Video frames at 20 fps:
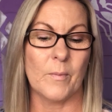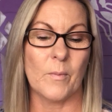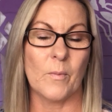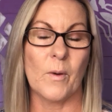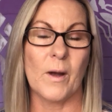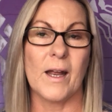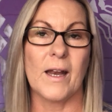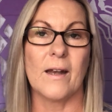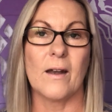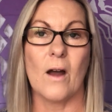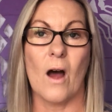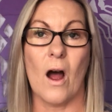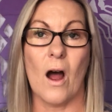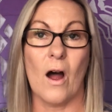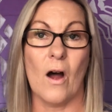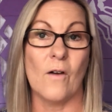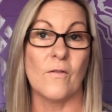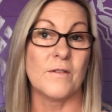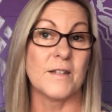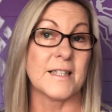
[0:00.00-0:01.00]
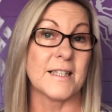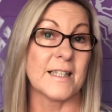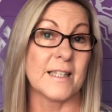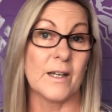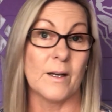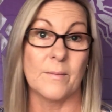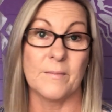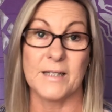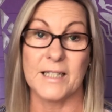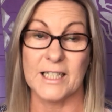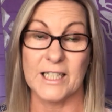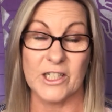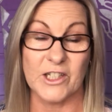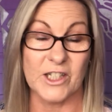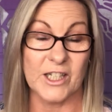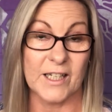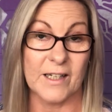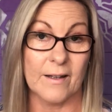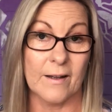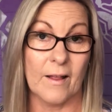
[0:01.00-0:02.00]
when obviously I'm
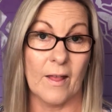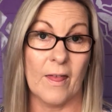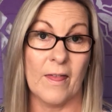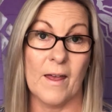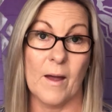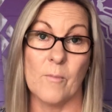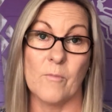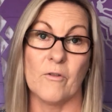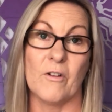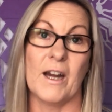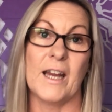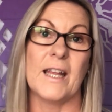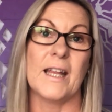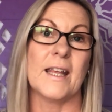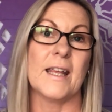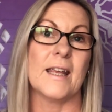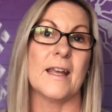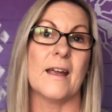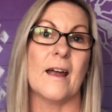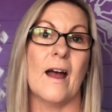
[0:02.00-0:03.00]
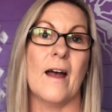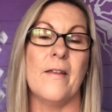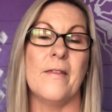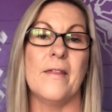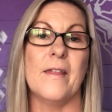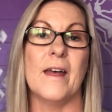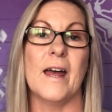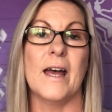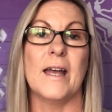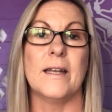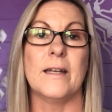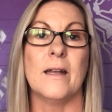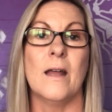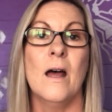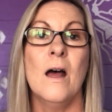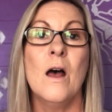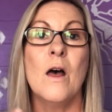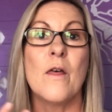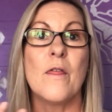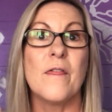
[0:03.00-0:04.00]
teaching them Reiki and then
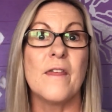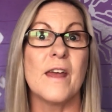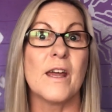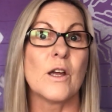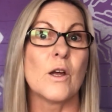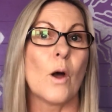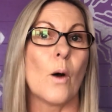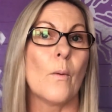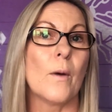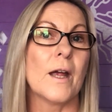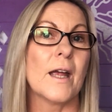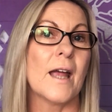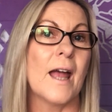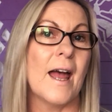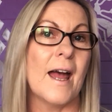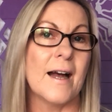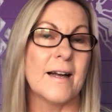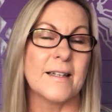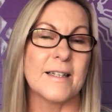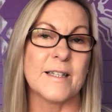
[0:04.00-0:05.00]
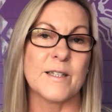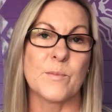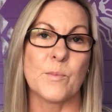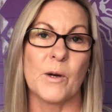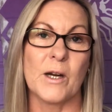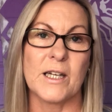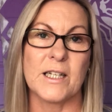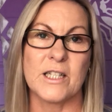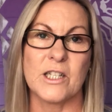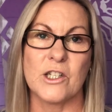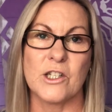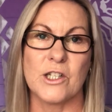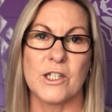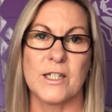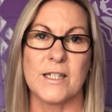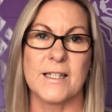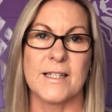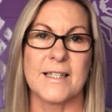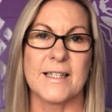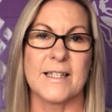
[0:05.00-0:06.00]
they're going out as
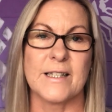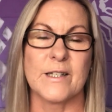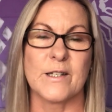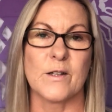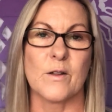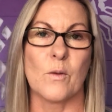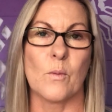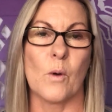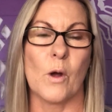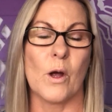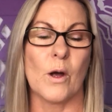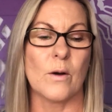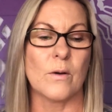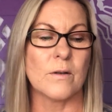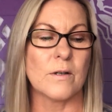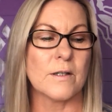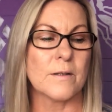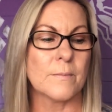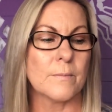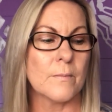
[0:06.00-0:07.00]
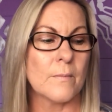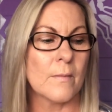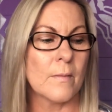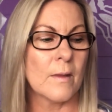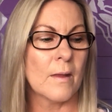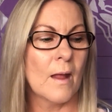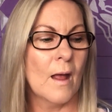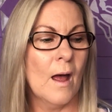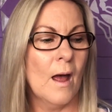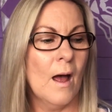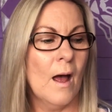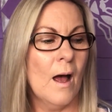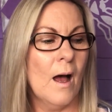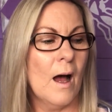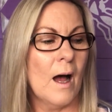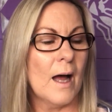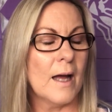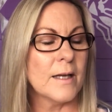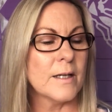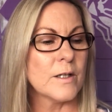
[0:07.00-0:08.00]
practitioners into the world.
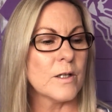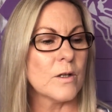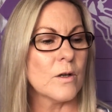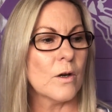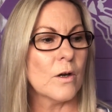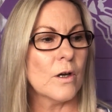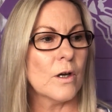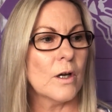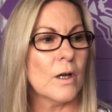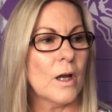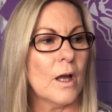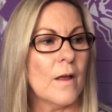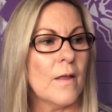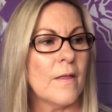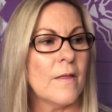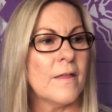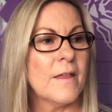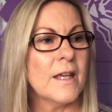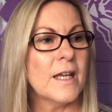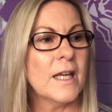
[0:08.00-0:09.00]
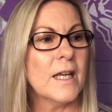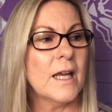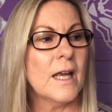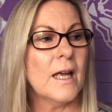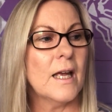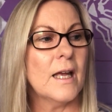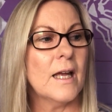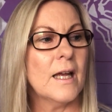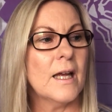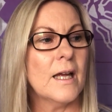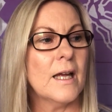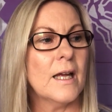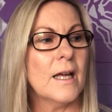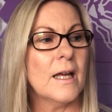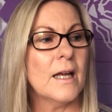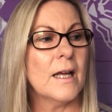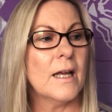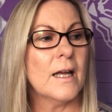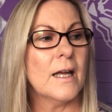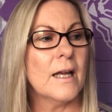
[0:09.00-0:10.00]
And so the
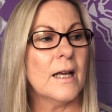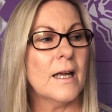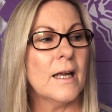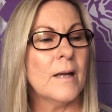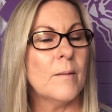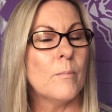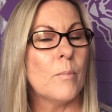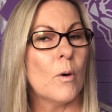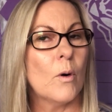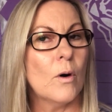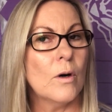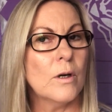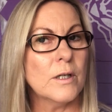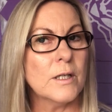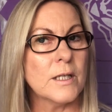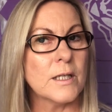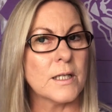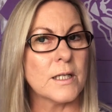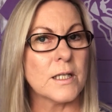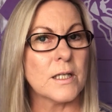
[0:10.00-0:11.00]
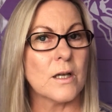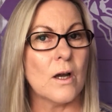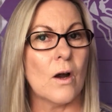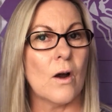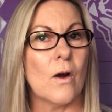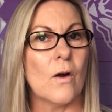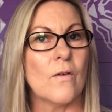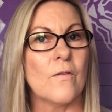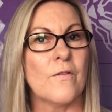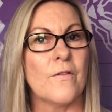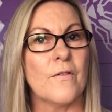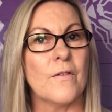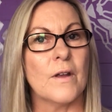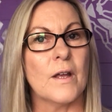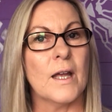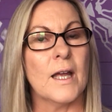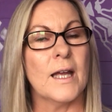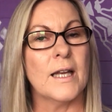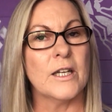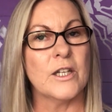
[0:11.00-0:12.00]
importance of
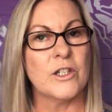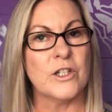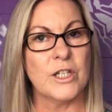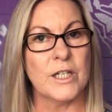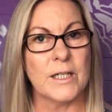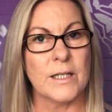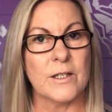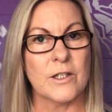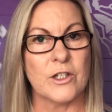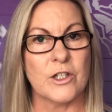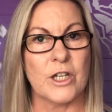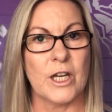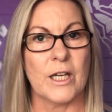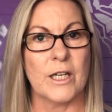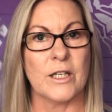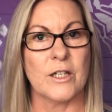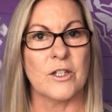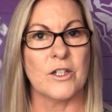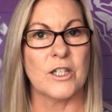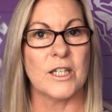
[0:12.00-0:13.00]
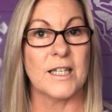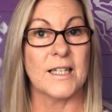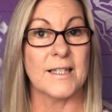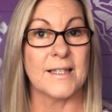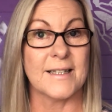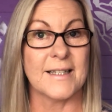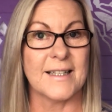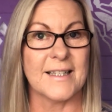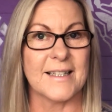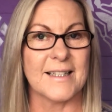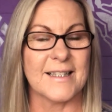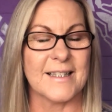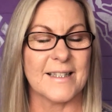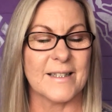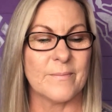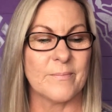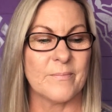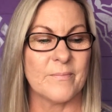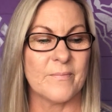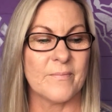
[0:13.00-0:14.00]
energy exchange is
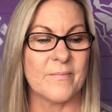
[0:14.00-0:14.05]
this.